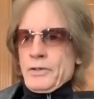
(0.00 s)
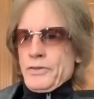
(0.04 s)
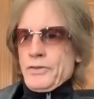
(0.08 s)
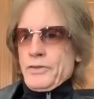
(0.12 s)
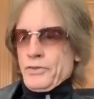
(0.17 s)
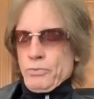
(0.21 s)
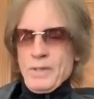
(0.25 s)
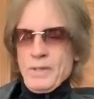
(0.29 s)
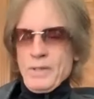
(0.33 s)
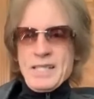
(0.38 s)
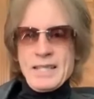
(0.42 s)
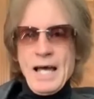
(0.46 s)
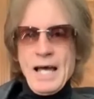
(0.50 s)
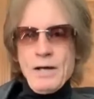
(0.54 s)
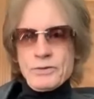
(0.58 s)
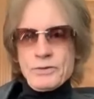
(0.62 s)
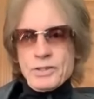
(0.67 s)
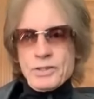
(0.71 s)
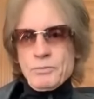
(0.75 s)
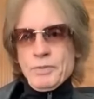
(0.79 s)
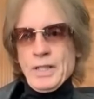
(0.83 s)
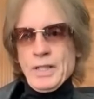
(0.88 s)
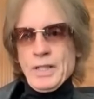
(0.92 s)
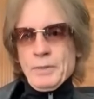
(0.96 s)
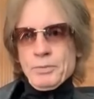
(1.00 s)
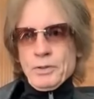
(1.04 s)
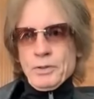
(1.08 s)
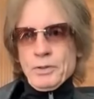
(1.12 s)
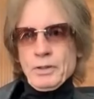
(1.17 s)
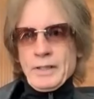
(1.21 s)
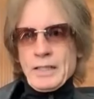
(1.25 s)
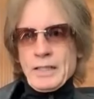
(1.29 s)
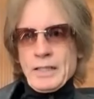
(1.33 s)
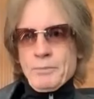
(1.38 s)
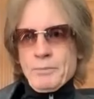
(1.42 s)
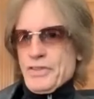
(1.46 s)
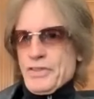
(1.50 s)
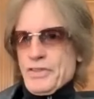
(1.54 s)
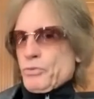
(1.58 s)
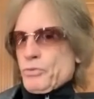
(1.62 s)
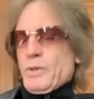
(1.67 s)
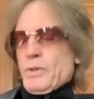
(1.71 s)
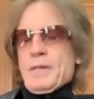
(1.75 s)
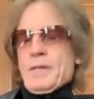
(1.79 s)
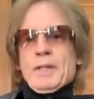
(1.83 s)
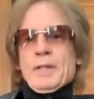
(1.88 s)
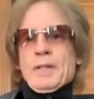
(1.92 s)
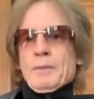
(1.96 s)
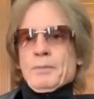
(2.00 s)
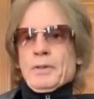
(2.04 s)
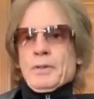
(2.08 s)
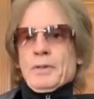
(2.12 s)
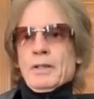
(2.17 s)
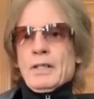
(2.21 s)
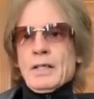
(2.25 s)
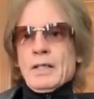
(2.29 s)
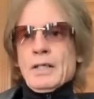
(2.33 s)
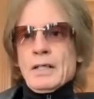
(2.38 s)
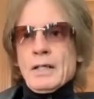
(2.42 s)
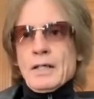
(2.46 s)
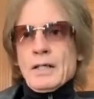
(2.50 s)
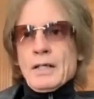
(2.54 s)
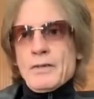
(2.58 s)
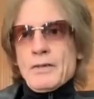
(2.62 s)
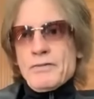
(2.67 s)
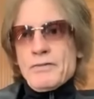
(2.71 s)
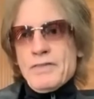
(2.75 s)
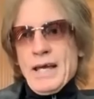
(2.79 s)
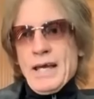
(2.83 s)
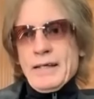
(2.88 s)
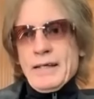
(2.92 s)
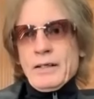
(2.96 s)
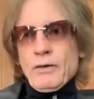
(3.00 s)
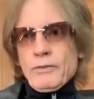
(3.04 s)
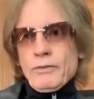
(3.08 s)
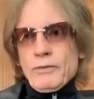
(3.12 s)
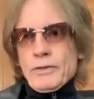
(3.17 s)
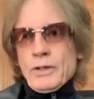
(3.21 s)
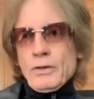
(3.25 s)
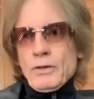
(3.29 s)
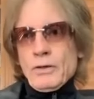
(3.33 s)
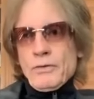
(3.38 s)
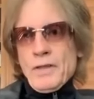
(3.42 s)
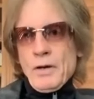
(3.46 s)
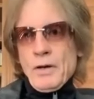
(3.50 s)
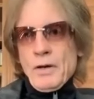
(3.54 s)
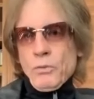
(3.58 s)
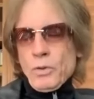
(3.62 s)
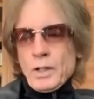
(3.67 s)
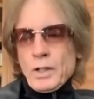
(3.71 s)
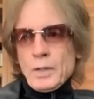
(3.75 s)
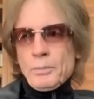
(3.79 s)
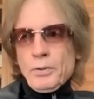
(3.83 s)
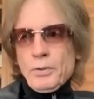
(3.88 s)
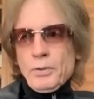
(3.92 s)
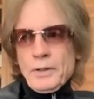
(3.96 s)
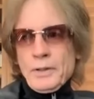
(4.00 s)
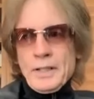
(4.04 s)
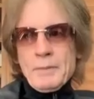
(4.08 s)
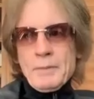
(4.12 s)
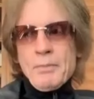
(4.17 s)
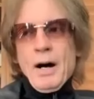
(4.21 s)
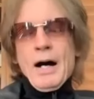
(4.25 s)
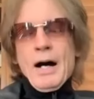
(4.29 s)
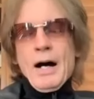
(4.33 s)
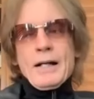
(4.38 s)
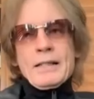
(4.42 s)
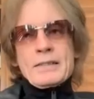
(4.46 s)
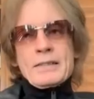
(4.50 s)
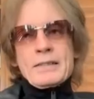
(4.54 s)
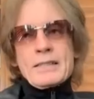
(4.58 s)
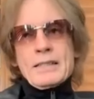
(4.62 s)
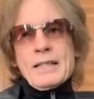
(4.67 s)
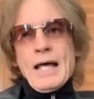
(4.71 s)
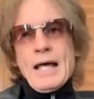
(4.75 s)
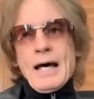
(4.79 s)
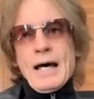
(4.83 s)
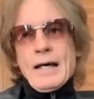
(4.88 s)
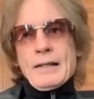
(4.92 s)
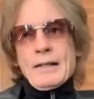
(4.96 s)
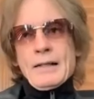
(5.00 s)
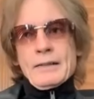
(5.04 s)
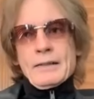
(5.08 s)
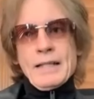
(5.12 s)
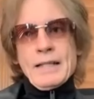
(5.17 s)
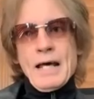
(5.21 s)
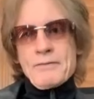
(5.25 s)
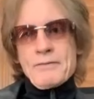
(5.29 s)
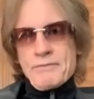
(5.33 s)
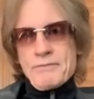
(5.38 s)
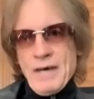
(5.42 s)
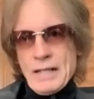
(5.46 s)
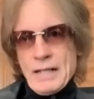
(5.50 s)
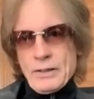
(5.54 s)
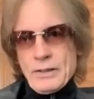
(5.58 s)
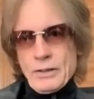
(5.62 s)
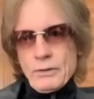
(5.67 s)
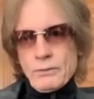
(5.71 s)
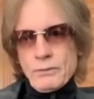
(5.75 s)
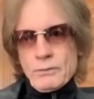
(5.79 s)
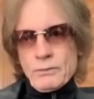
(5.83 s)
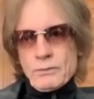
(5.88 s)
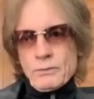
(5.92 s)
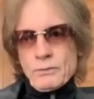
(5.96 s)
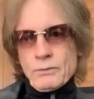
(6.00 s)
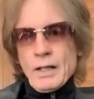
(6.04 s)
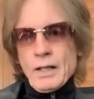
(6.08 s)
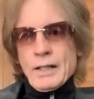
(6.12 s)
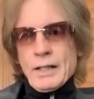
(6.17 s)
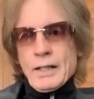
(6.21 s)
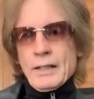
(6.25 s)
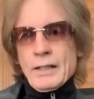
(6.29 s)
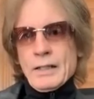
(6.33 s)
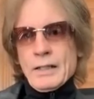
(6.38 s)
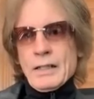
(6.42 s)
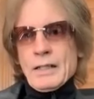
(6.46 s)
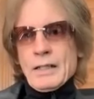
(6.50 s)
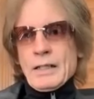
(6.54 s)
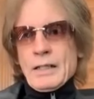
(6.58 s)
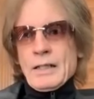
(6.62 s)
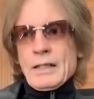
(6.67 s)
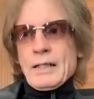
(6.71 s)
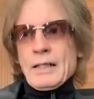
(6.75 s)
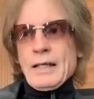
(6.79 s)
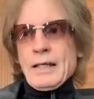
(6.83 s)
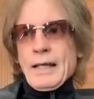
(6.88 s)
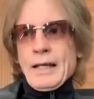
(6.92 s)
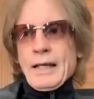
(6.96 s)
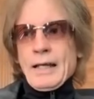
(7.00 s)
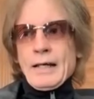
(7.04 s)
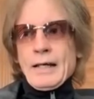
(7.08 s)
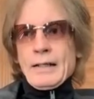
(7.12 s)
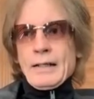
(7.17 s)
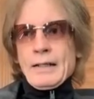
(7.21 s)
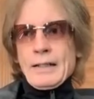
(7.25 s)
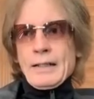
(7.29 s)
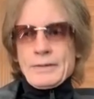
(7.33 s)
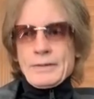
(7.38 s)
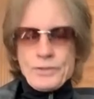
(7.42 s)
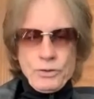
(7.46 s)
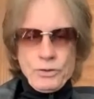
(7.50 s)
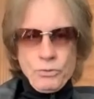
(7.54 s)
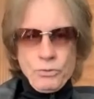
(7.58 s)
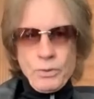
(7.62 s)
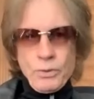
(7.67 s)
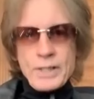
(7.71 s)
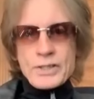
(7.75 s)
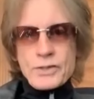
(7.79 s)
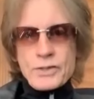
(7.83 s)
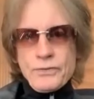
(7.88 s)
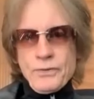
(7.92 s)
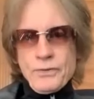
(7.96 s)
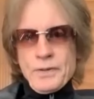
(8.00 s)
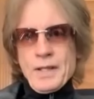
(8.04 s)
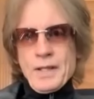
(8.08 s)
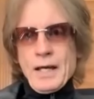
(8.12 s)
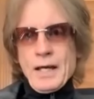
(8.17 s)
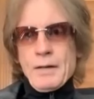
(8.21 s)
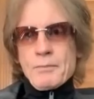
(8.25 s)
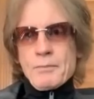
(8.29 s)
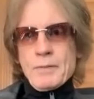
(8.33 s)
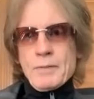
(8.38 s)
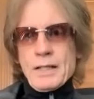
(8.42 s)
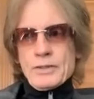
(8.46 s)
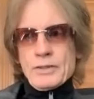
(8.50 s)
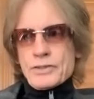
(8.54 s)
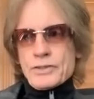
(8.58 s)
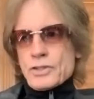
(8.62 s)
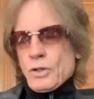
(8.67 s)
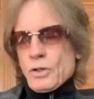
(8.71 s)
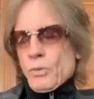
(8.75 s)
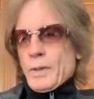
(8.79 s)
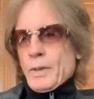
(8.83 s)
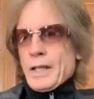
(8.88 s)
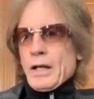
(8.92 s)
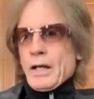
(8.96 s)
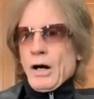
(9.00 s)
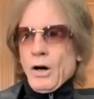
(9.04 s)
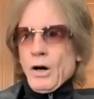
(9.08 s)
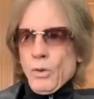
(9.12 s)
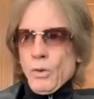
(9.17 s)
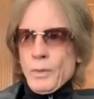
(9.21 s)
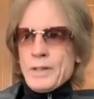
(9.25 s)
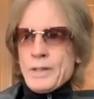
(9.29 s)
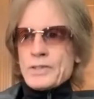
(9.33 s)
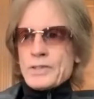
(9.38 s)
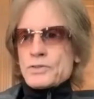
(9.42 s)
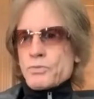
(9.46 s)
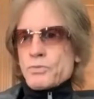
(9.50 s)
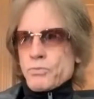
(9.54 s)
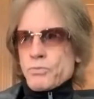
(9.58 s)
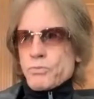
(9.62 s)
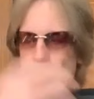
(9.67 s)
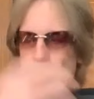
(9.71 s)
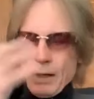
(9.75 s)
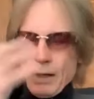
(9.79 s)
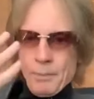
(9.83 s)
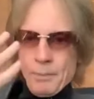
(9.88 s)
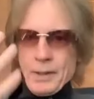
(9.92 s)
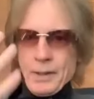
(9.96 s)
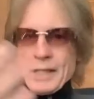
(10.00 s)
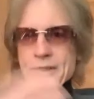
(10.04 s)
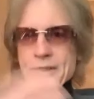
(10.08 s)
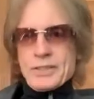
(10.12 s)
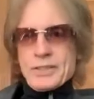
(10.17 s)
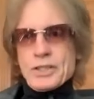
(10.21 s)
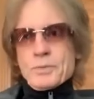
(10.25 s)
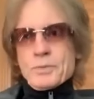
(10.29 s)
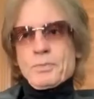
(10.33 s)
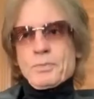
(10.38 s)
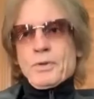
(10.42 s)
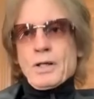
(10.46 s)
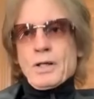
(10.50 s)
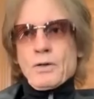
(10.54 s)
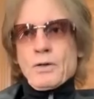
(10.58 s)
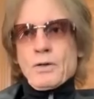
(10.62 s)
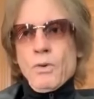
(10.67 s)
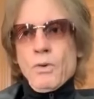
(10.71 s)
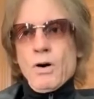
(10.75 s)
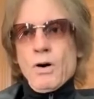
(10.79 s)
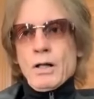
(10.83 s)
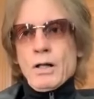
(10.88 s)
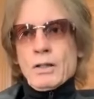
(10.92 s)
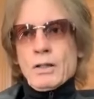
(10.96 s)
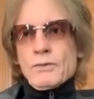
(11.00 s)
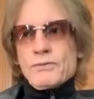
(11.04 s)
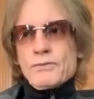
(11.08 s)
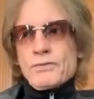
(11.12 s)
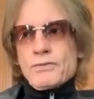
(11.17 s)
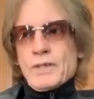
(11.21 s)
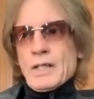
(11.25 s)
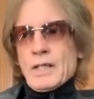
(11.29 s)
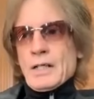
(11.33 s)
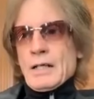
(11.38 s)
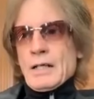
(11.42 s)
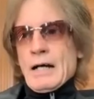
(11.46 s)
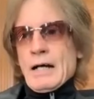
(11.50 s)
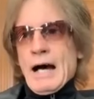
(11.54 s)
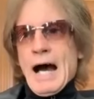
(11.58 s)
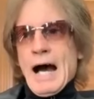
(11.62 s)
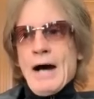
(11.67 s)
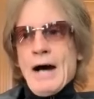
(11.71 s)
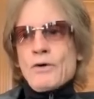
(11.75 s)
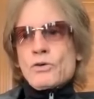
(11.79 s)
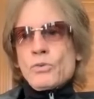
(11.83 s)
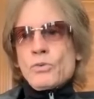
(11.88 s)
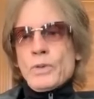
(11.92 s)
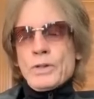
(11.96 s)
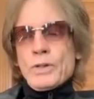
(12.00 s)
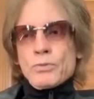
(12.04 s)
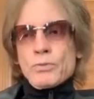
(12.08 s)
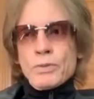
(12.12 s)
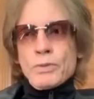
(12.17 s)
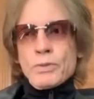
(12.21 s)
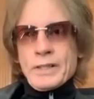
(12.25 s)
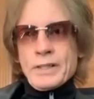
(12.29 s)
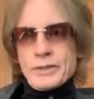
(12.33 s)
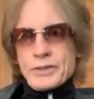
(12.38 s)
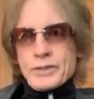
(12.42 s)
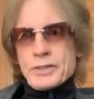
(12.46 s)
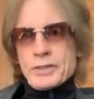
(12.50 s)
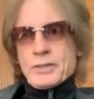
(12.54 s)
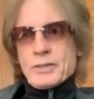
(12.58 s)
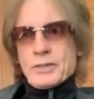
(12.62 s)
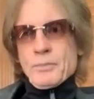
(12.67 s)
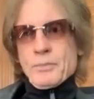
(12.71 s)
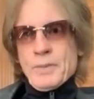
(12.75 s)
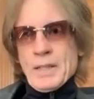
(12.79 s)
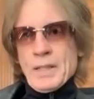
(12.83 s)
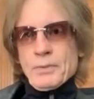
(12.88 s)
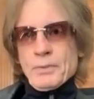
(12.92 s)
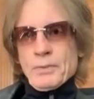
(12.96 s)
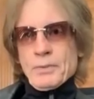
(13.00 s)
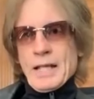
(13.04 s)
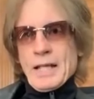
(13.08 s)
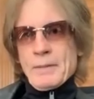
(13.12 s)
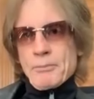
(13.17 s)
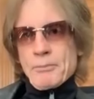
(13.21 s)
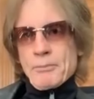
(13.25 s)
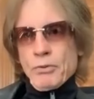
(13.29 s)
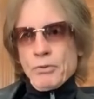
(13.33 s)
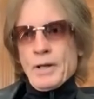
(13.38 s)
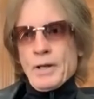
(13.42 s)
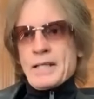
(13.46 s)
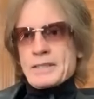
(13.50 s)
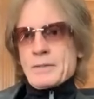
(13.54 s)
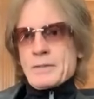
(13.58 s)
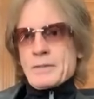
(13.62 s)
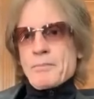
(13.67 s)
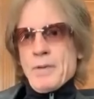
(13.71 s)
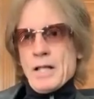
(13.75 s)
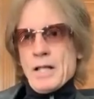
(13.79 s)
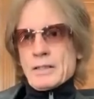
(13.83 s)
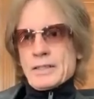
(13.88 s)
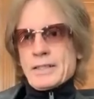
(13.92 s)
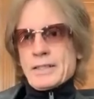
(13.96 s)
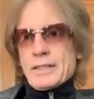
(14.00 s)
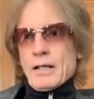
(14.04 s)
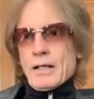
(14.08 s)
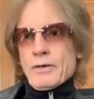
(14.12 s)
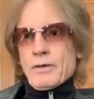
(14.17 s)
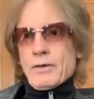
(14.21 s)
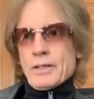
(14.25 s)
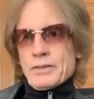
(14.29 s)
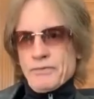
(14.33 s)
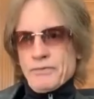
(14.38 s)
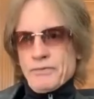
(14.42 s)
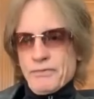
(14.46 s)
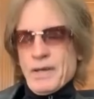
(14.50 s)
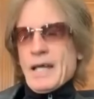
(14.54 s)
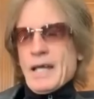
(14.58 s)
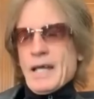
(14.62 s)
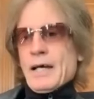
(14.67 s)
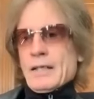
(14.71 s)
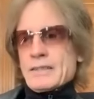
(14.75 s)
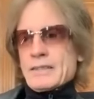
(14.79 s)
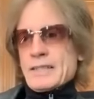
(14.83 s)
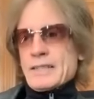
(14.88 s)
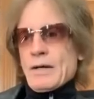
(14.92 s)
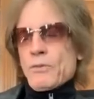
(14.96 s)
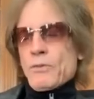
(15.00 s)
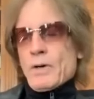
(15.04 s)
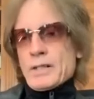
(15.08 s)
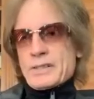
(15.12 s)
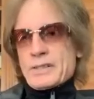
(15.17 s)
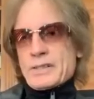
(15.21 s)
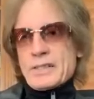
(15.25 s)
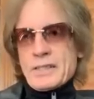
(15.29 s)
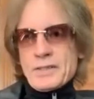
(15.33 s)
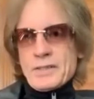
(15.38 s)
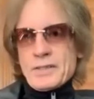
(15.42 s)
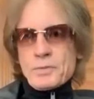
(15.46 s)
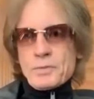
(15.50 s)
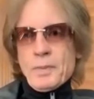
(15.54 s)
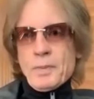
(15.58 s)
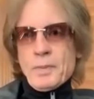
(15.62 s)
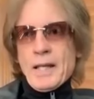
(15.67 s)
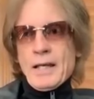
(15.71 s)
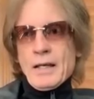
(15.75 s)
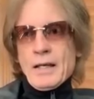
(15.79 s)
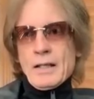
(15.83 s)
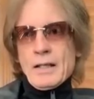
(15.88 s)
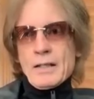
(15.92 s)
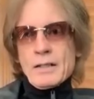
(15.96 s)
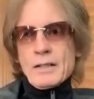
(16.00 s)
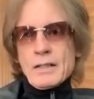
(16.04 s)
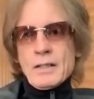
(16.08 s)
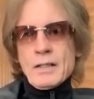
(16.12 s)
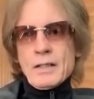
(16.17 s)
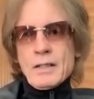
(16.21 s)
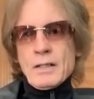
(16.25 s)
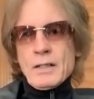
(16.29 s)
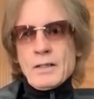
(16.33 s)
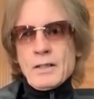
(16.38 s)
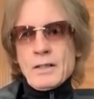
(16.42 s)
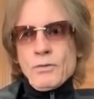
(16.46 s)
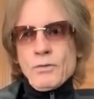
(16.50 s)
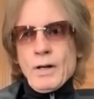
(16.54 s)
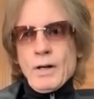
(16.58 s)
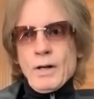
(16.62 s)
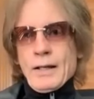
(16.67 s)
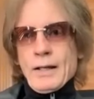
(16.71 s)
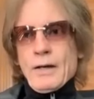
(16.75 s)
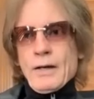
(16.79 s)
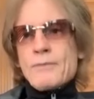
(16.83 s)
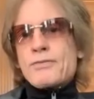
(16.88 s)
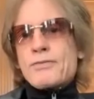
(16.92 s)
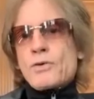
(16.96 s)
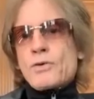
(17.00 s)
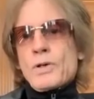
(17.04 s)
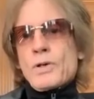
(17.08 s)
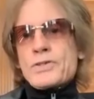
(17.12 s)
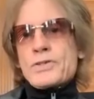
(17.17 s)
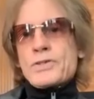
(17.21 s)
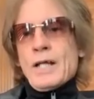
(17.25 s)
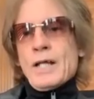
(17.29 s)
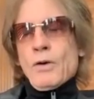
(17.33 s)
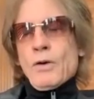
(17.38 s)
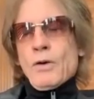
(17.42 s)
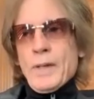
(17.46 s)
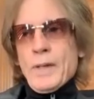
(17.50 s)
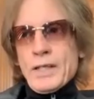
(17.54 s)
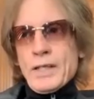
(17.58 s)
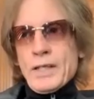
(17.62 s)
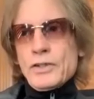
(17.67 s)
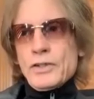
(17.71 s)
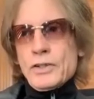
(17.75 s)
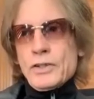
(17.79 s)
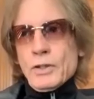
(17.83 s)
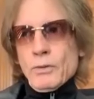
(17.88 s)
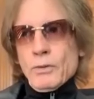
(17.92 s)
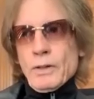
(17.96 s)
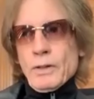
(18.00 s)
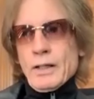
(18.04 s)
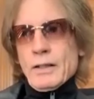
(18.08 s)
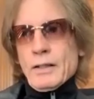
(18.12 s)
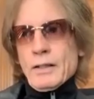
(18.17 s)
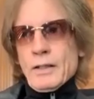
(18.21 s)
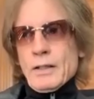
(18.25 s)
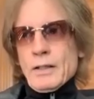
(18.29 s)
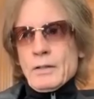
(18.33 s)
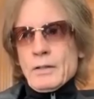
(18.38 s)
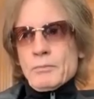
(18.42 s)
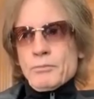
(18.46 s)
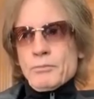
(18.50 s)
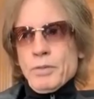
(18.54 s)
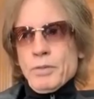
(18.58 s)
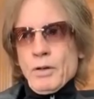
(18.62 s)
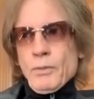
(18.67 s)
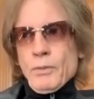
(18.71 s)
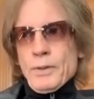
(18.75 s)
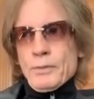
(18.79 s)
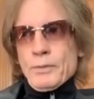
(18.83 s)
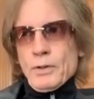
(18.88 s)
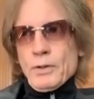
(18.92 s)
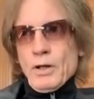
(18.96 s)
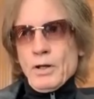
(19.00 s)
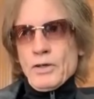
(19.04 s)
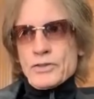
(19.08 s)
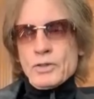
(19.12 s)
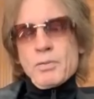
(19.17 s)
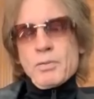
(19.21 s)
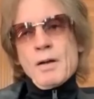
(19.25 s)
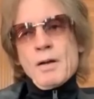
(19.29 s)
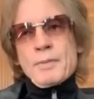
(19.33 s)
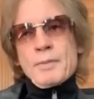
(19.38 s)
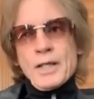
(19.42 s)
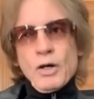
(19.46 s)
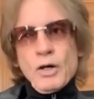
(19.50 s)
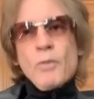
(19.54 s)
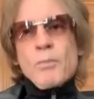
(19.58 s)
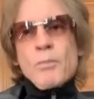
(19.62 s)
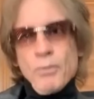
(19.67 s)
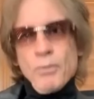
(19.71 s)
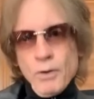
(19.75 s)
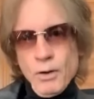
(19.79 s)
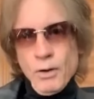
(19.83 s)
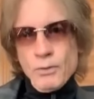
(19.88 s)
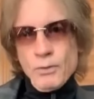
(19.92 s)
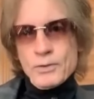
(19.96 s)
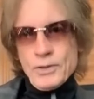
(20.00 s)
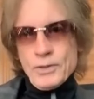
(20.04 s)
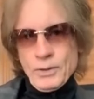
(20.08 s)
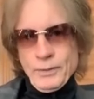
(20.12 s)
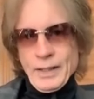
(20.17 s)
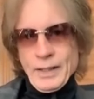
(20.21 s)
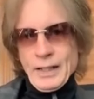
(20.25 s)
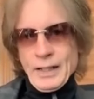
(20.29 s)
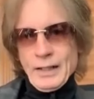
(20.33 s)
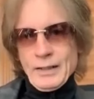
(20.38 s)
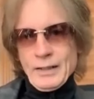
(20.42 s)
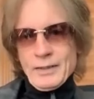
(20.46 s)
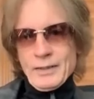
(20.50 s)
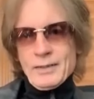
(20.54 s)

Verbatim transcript: 3,000 people. It could be 3 people. They don't know that we're going to put any bodies in that venue, right? And it's a risk for them. And so we always run up against this brick wall of how do we reach the people that embrace Impellitteri, the fans that want to see this band, right? Of course, now we could do it, but we would also probably go broke doing it.